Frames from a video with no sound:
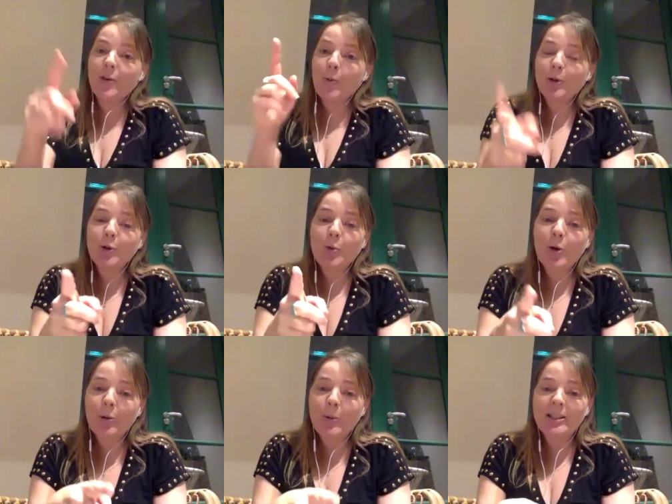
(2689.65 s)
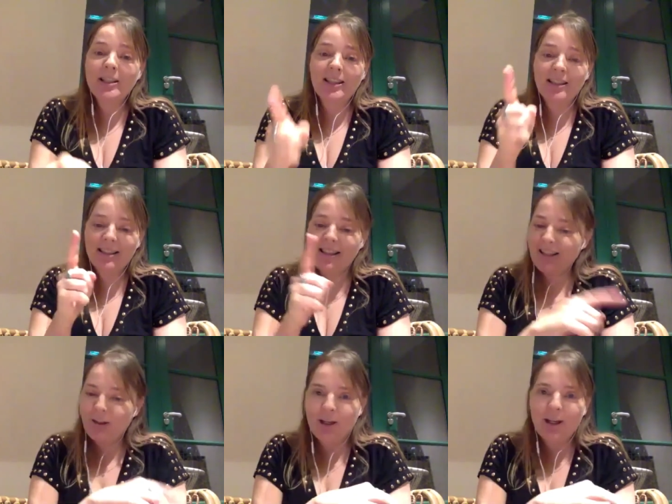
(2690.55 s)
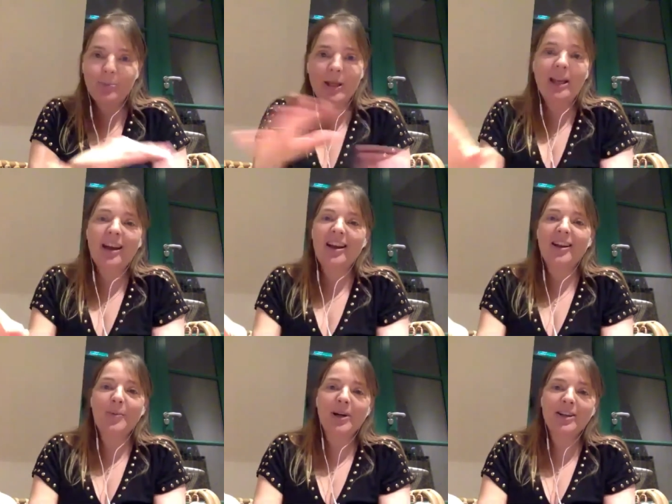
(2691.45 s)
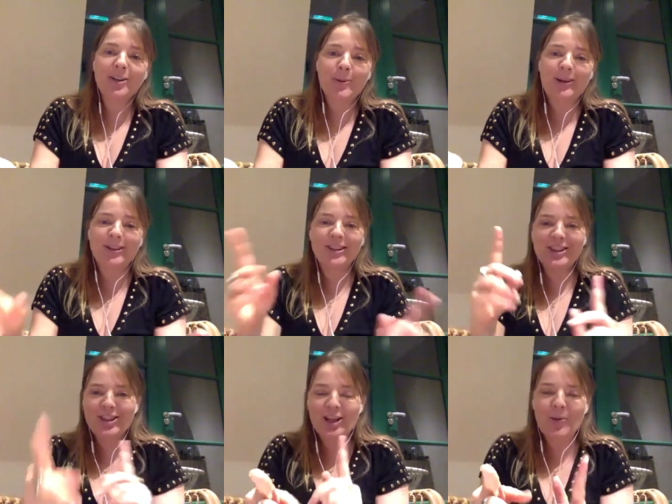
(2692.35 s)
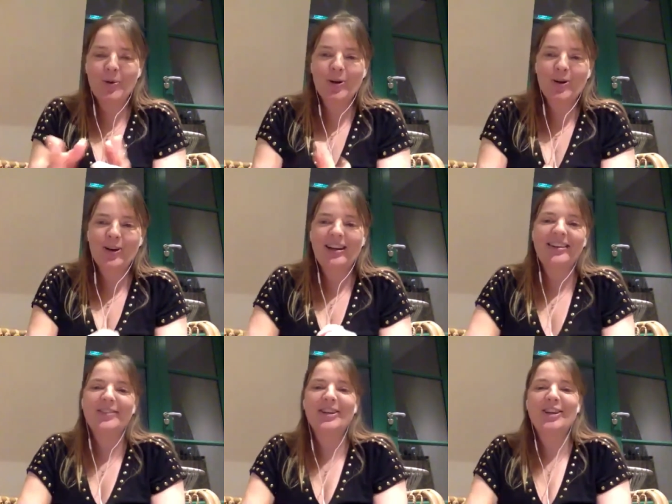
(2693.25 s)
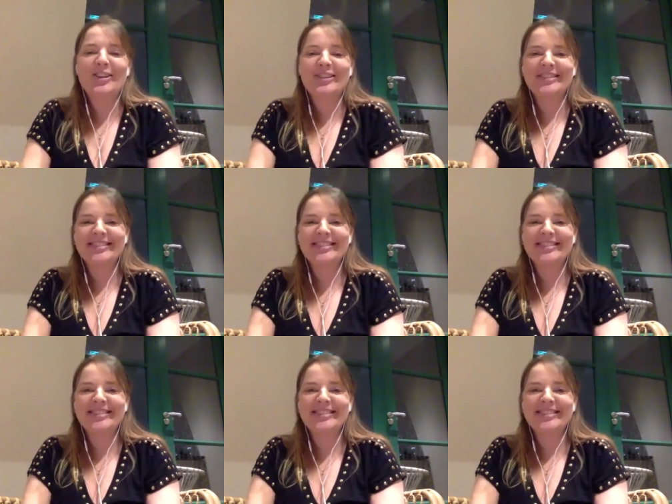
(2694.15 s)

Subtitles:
you want to work with her, you can be anywhere in the world. She can work online with you.